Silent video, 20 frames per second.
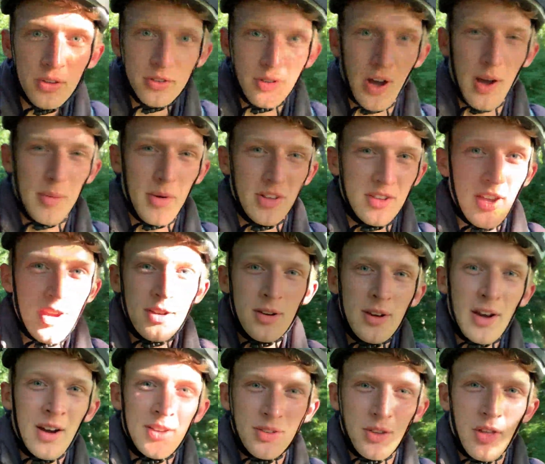So I'm going to take you
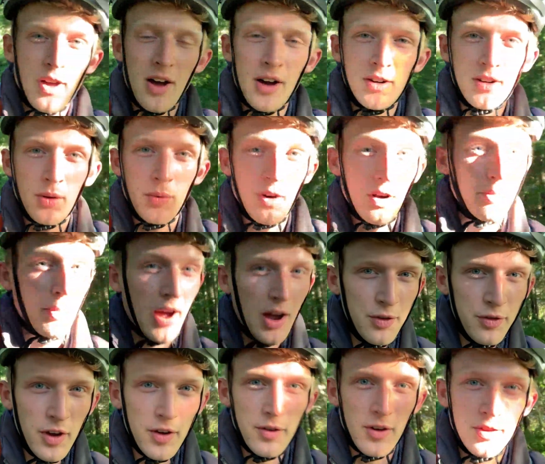guys along to one of my
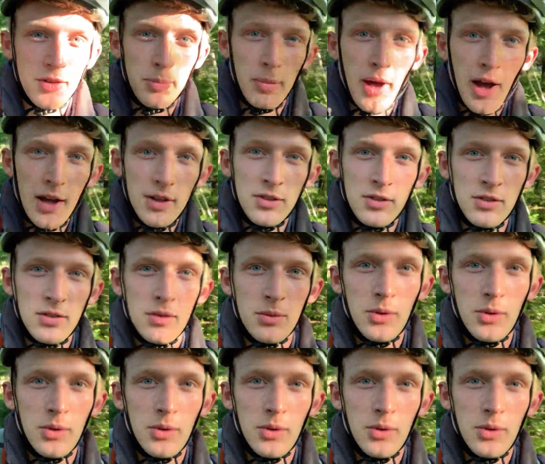favorite spots,